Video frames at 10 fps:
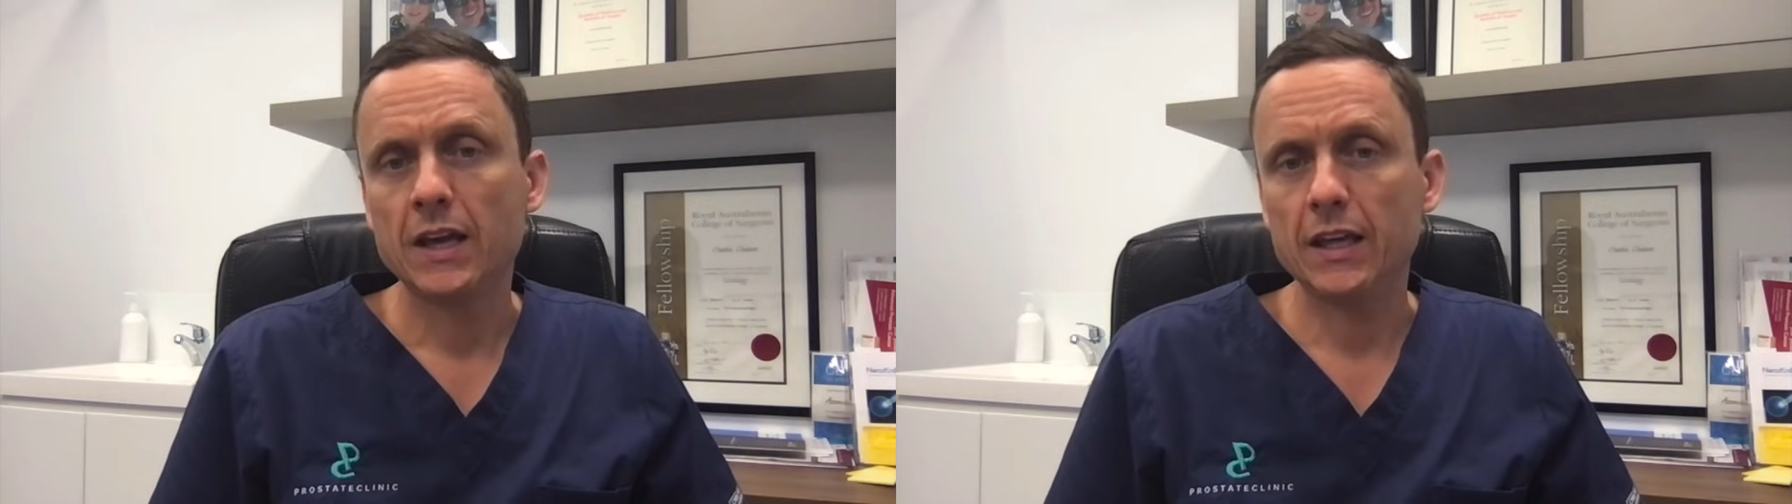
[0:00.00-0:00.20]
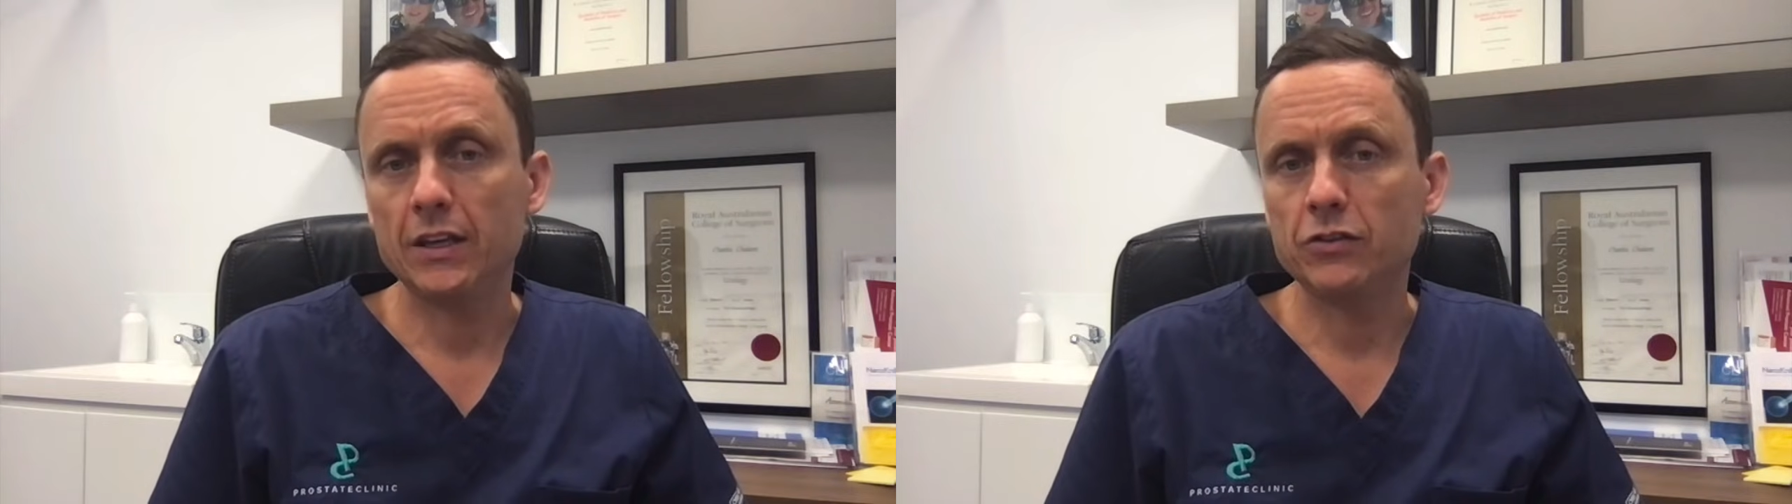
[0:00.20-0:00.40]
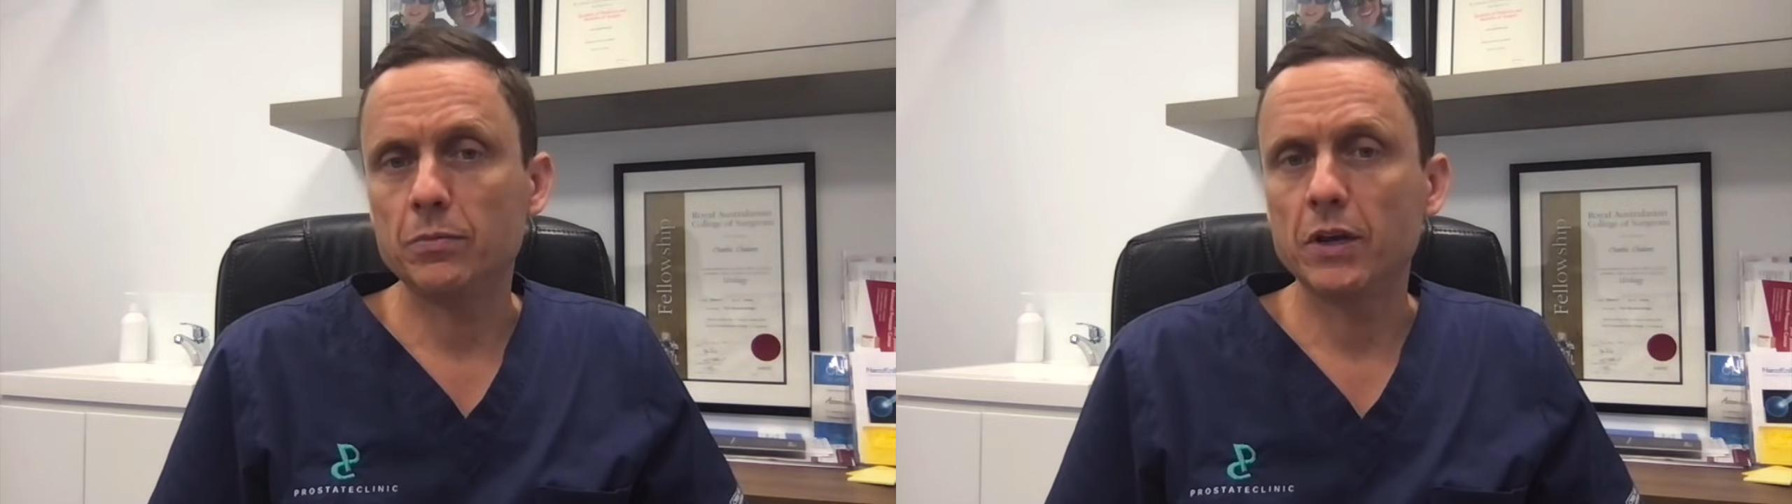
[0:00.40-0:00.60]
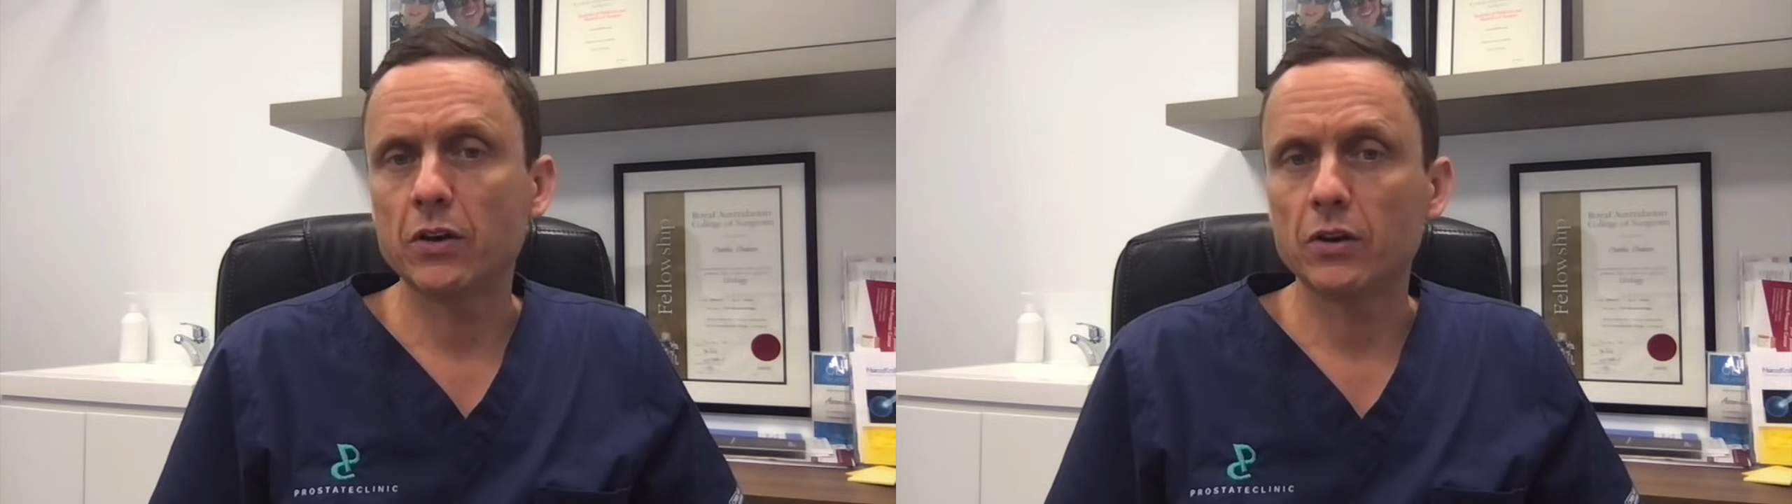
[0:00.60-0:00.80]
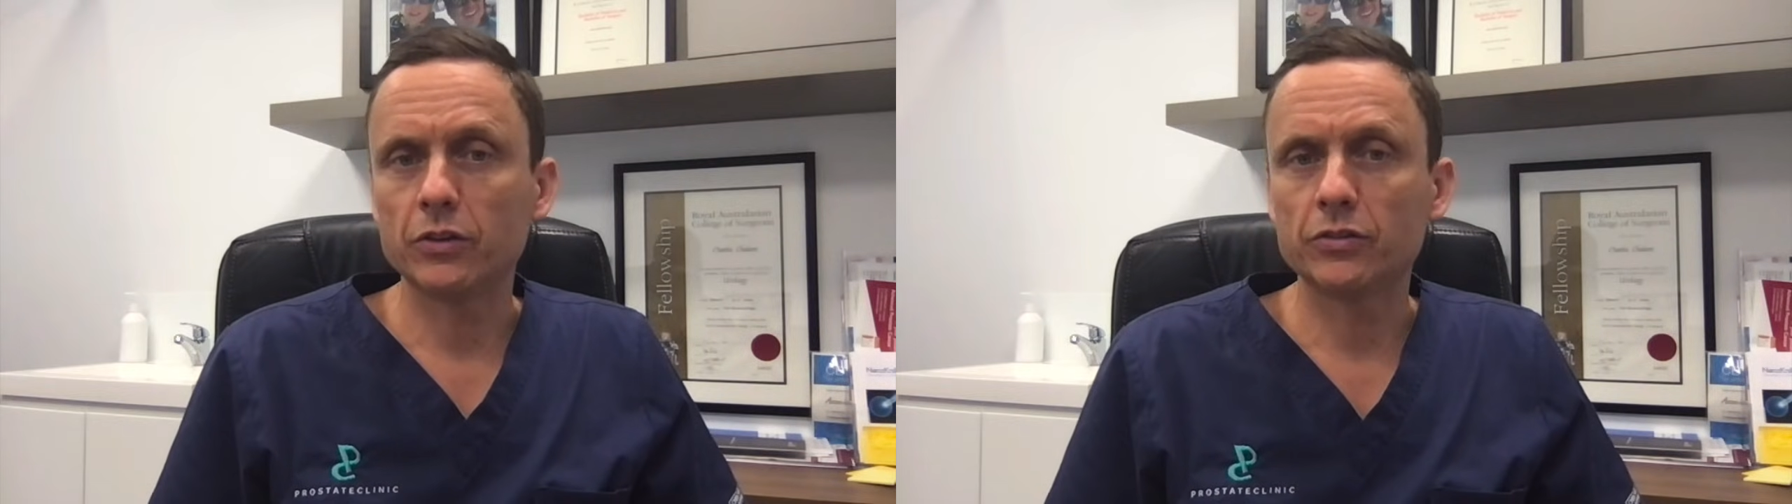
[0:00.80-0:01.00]
is
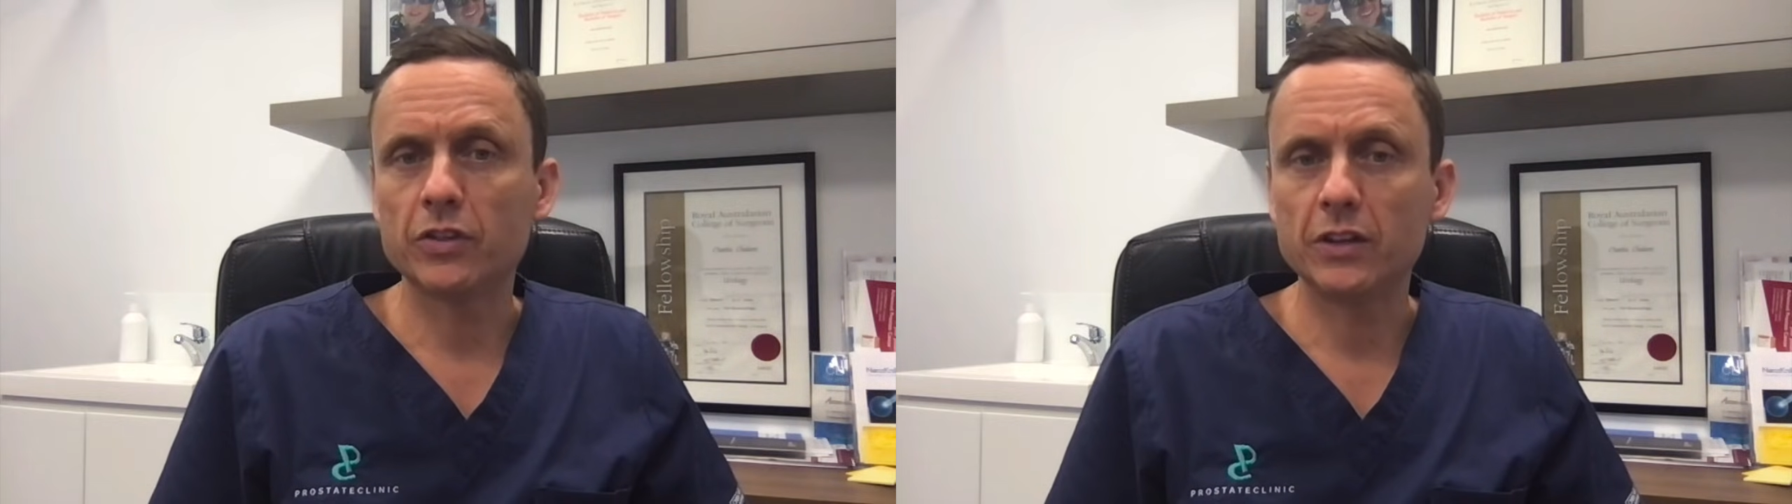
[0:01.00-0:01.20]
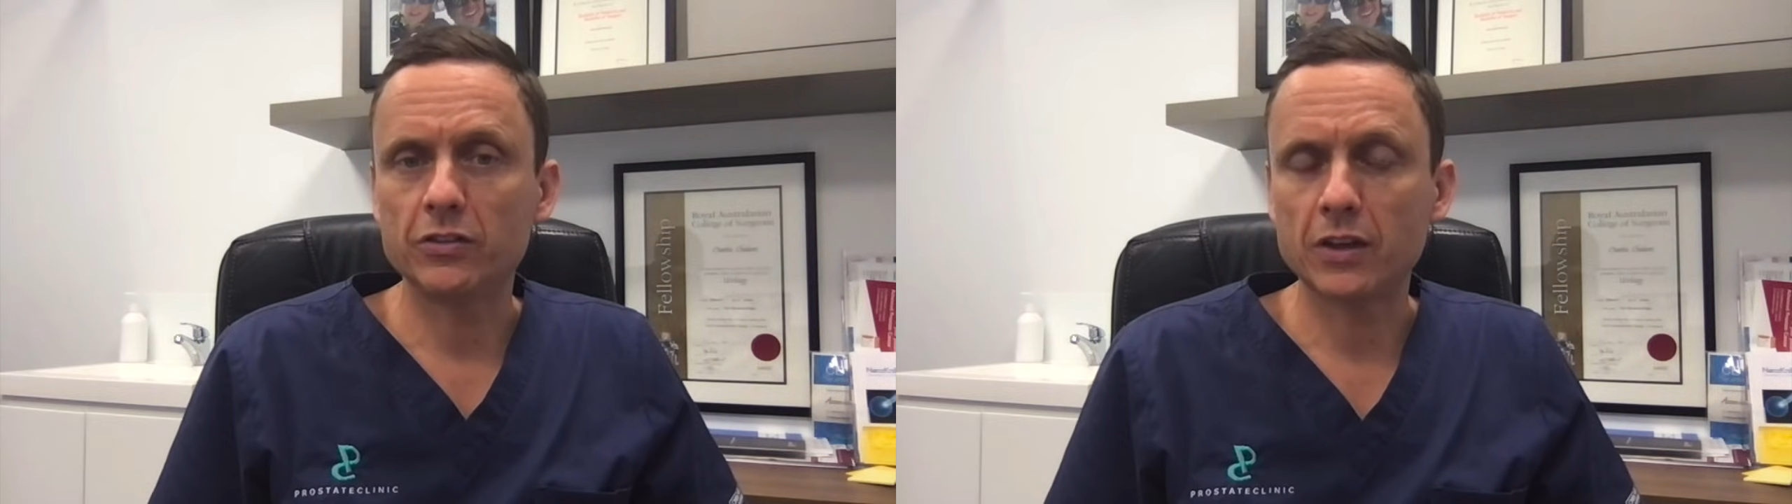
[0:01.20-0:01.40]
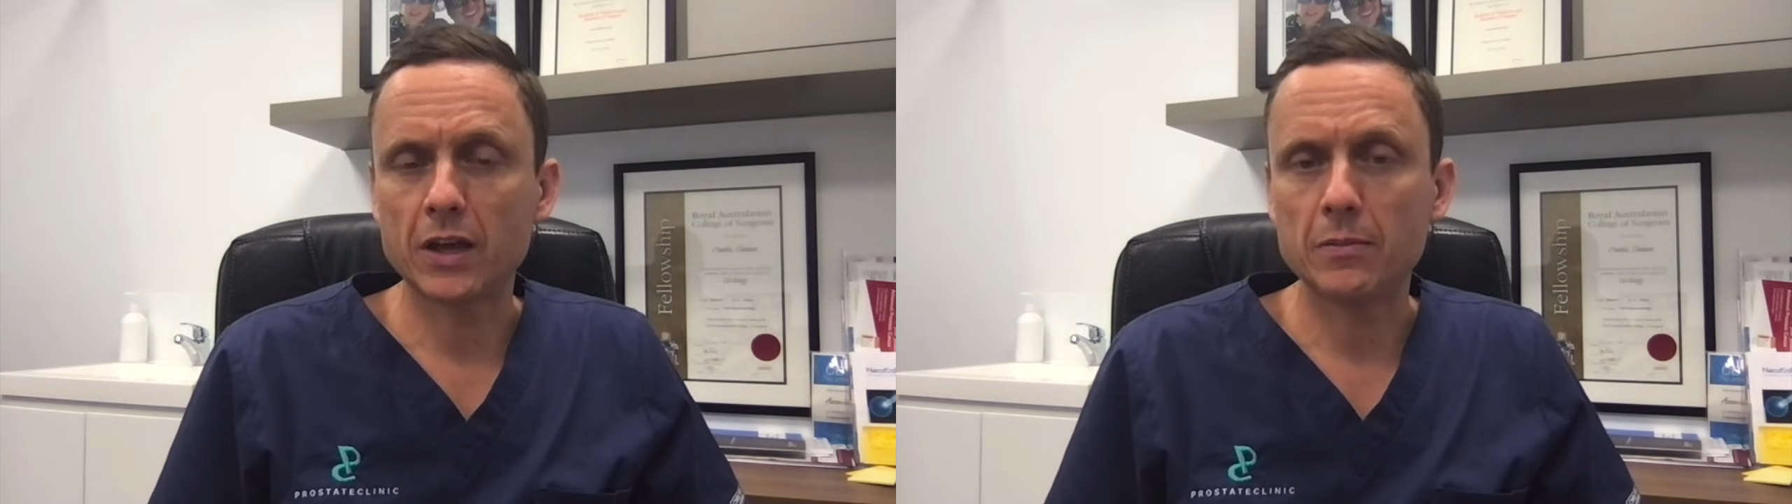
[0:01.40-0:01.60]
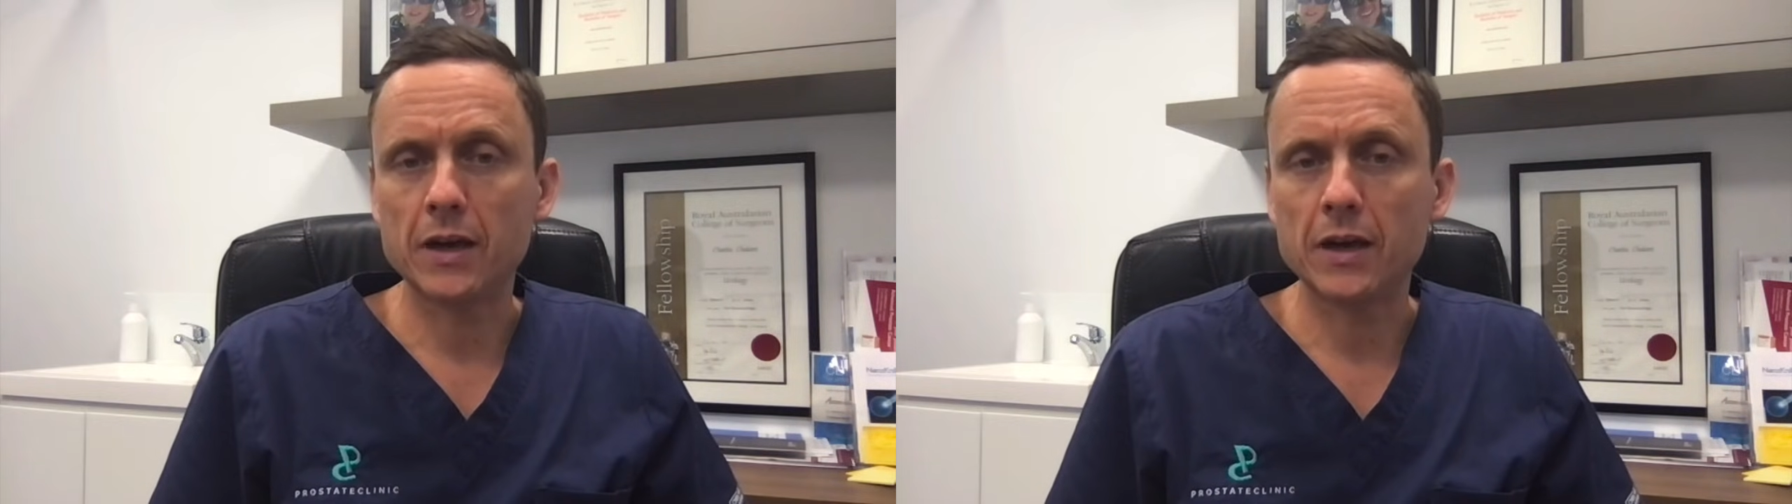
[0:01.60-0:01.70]
because the same